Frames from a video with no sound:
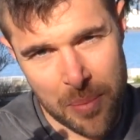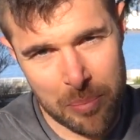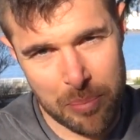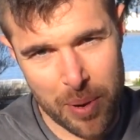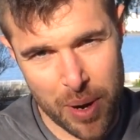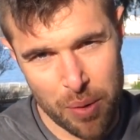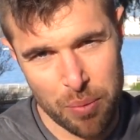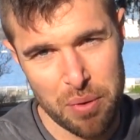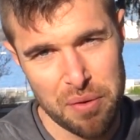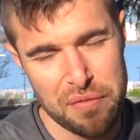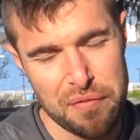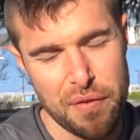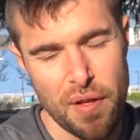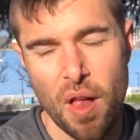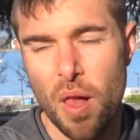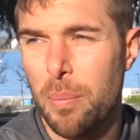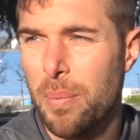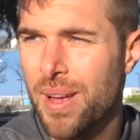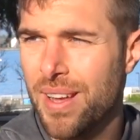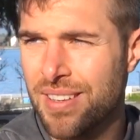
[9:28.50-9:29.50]
but we're
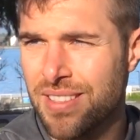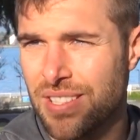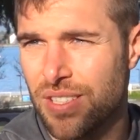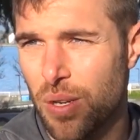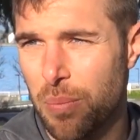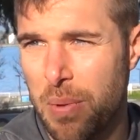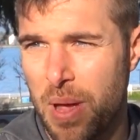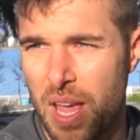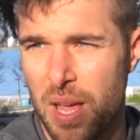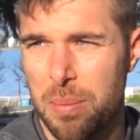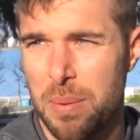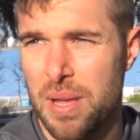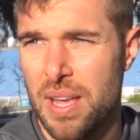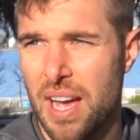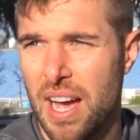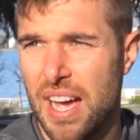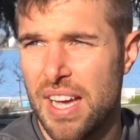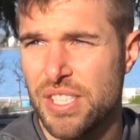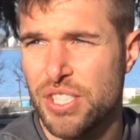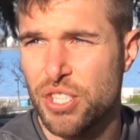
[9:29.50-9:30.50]
filming, so maybe
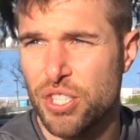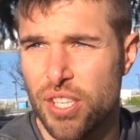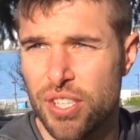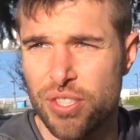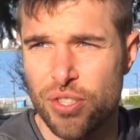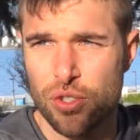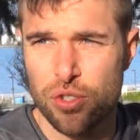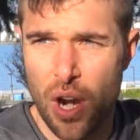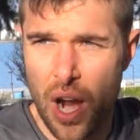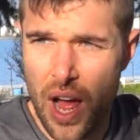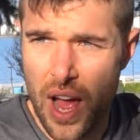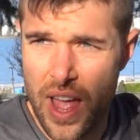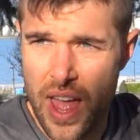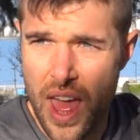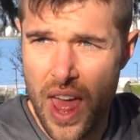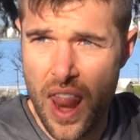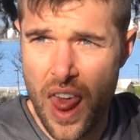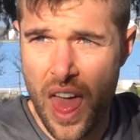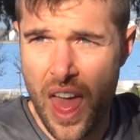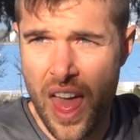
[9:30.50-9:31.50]
I should try
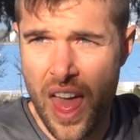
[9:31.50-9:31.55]
it.